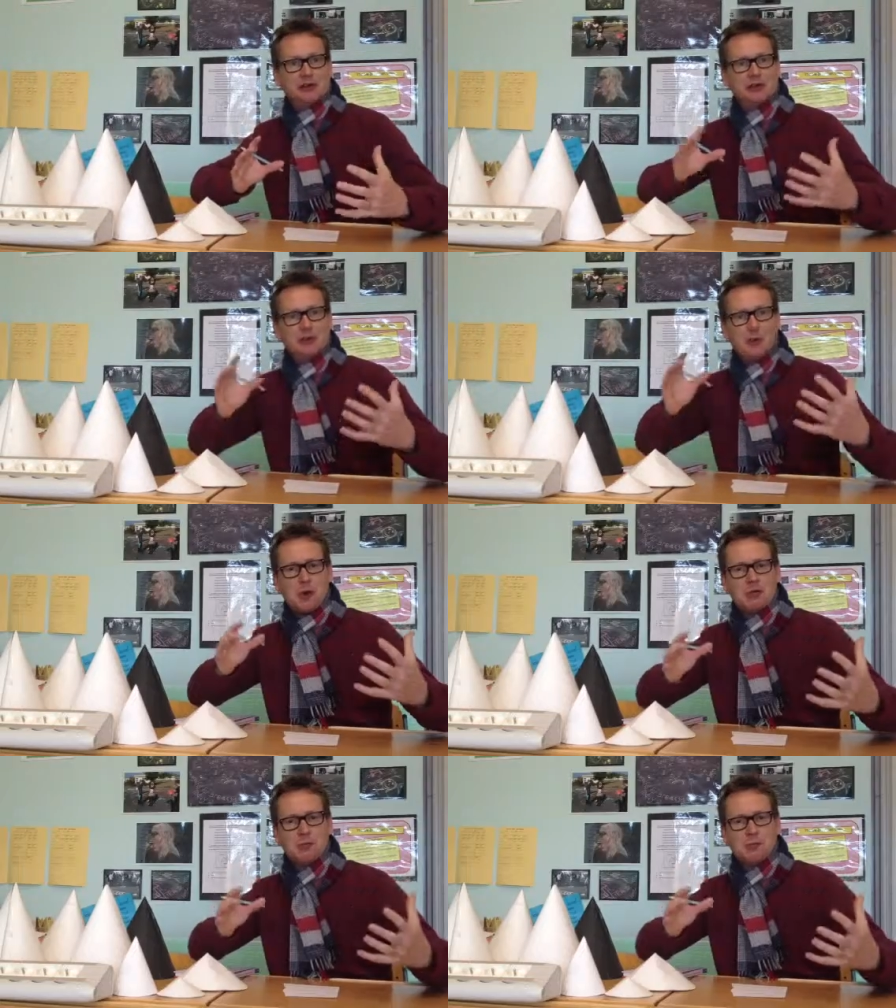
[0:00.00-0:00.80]
So it's a
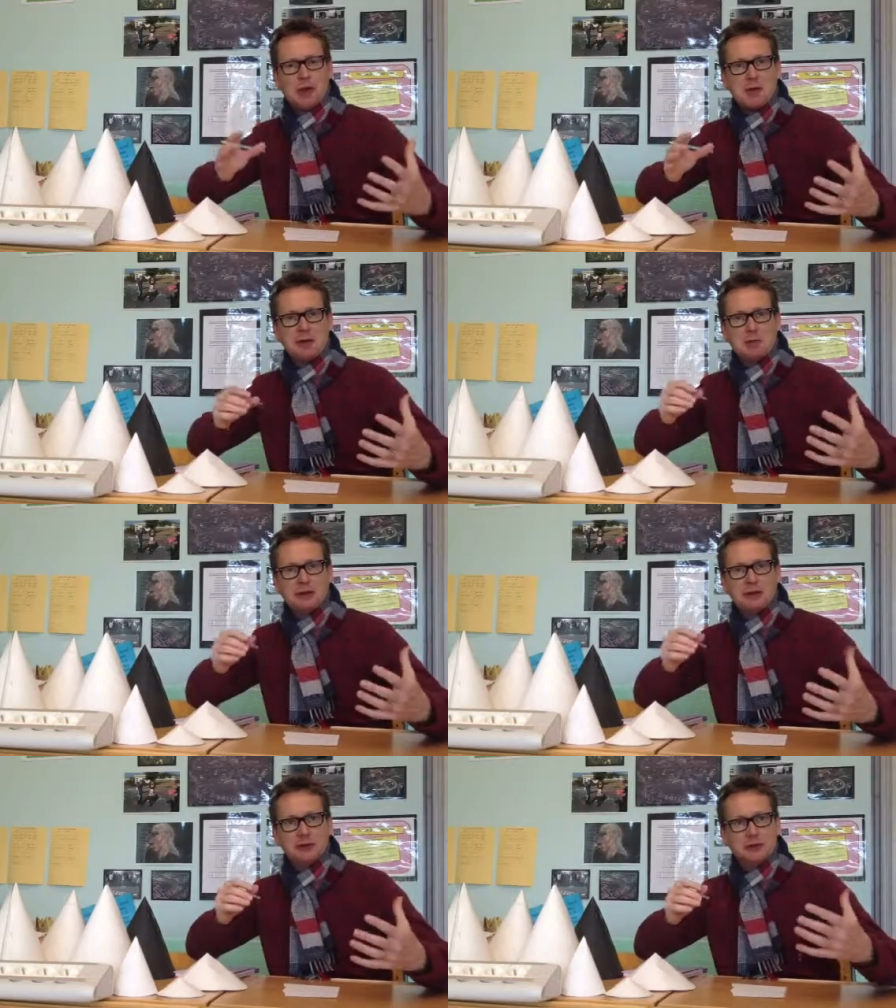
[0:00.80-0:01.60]
wonderful moment when
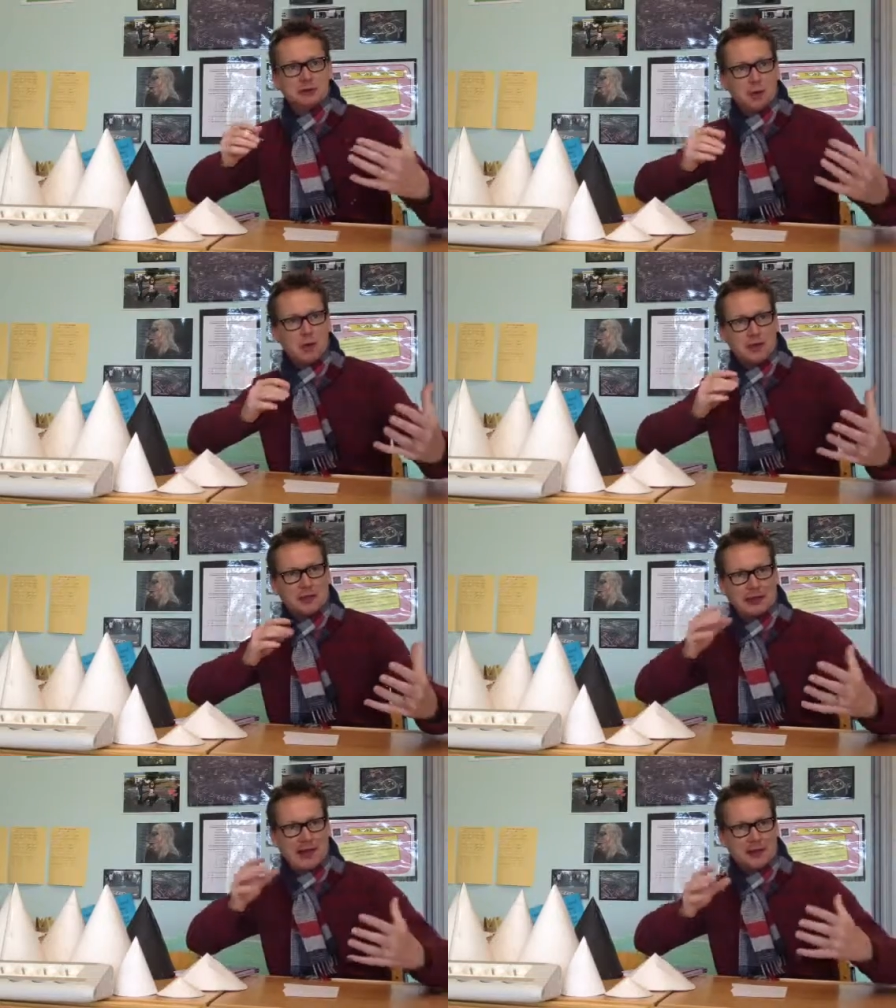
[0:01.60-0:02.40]
students work
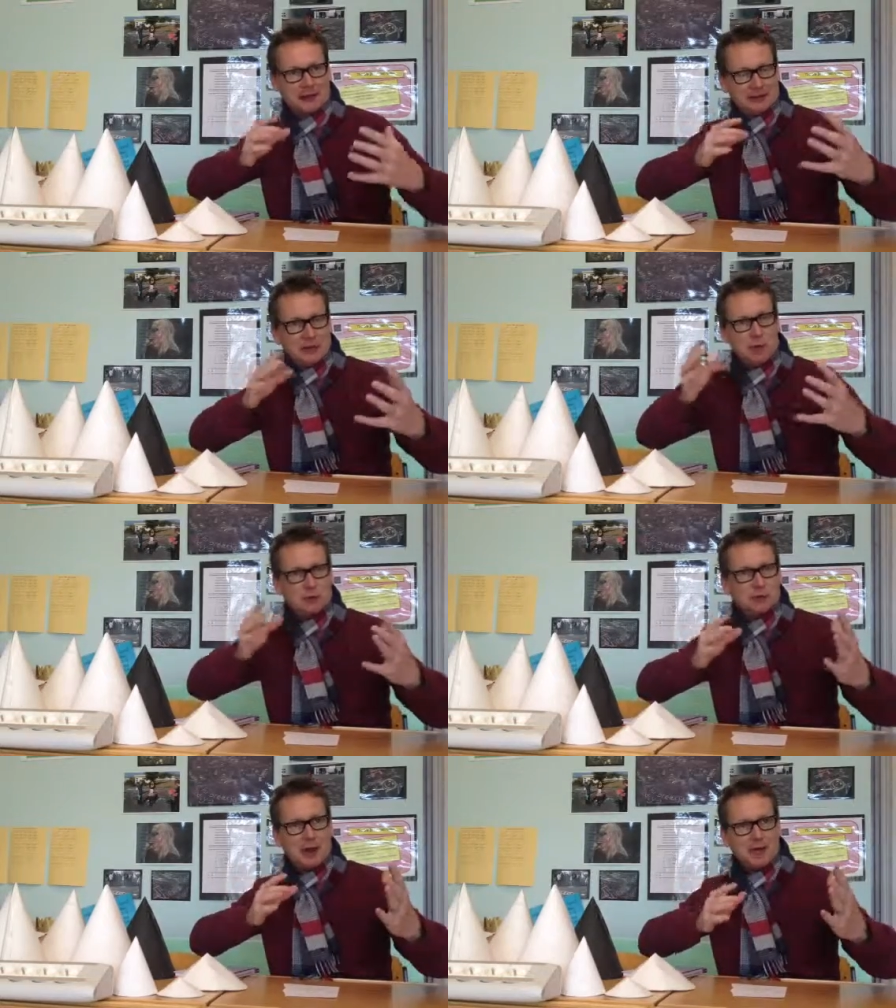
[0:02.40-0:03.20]
that out and they say, oh,
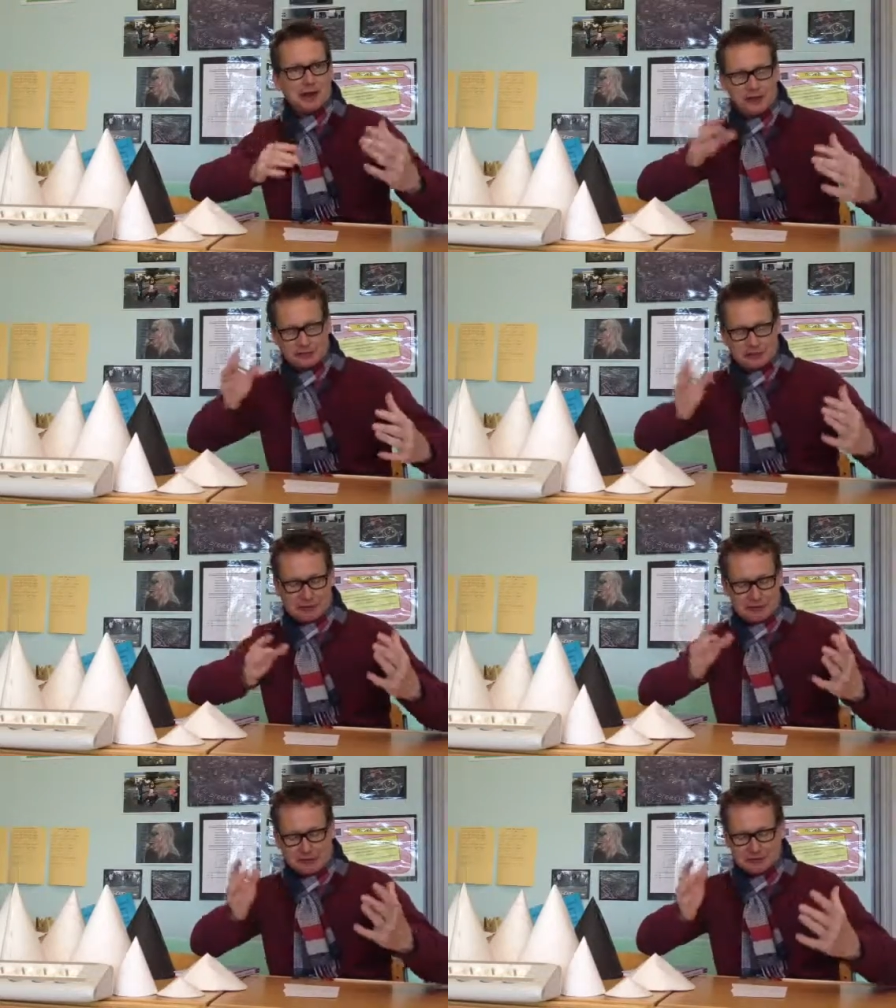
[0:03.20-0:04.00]
with Pythagoras,
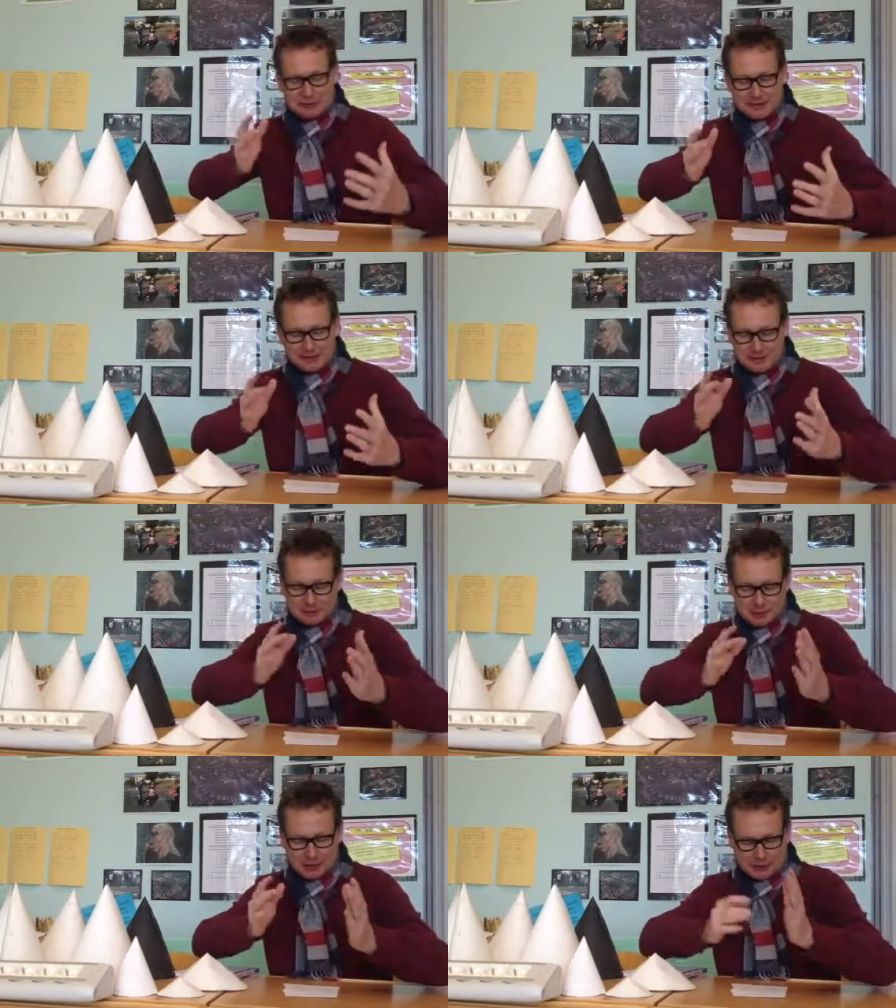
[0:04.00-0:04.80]
this makes sense
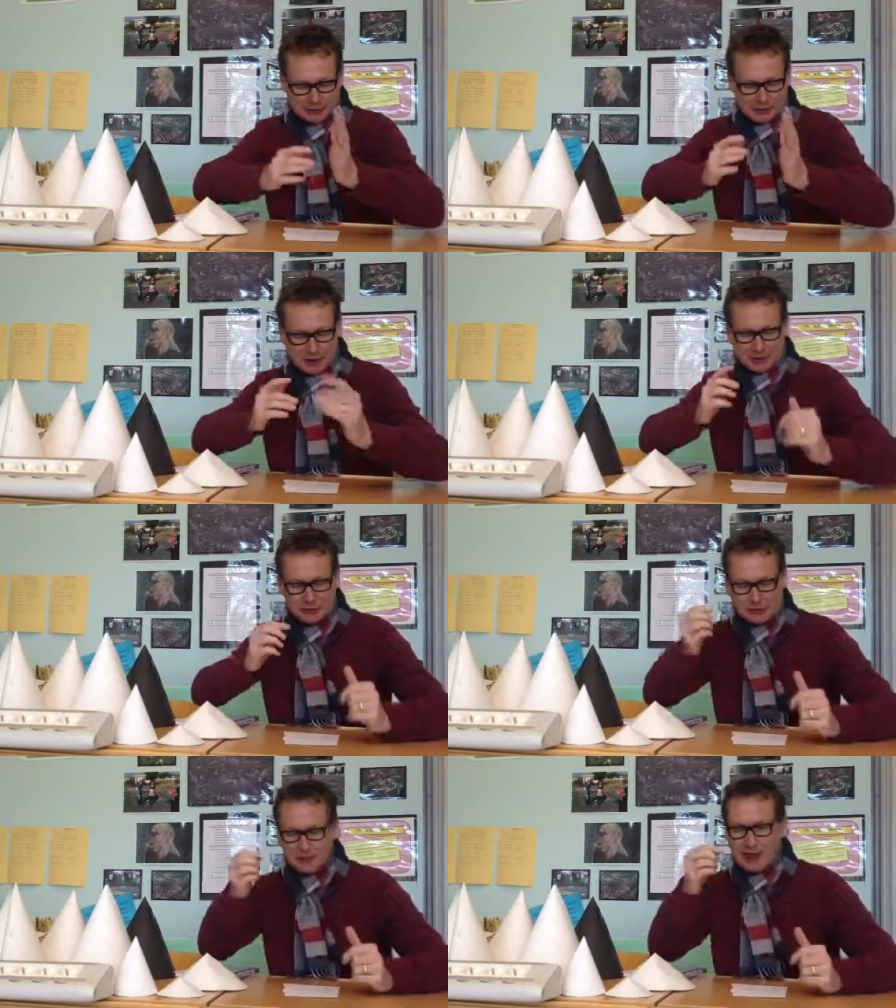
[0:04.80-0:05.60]
to me, I can
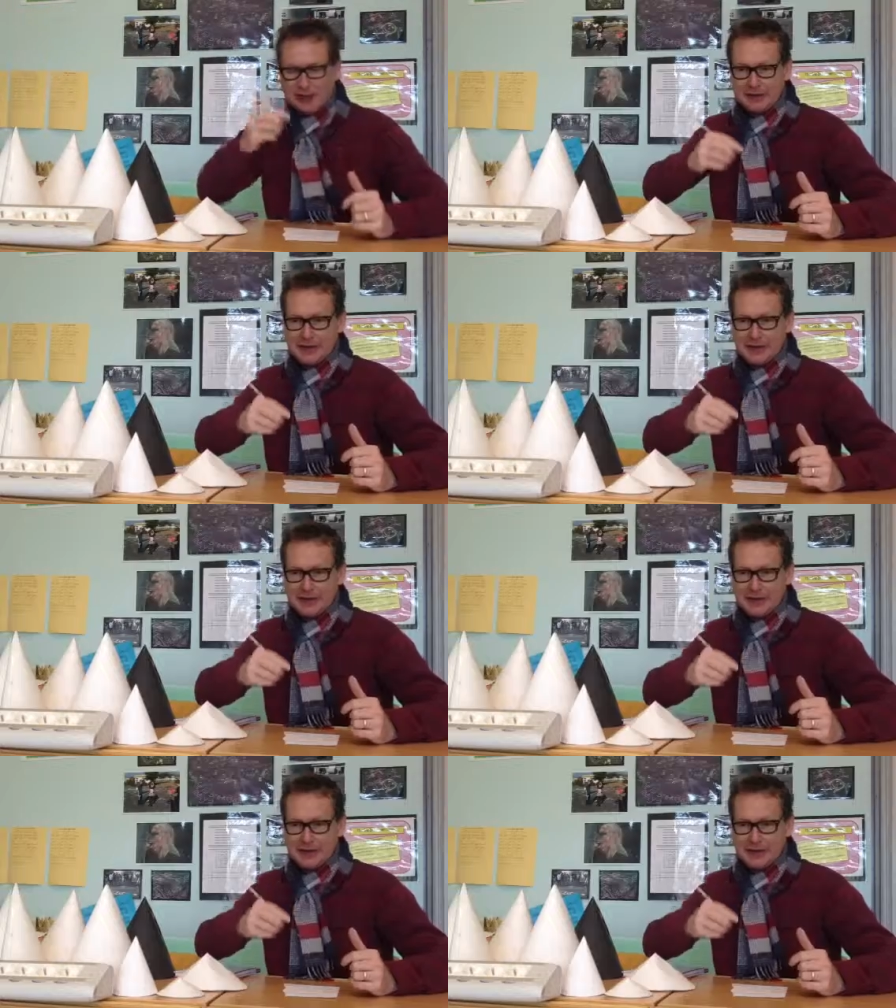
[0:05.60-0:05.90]
do that.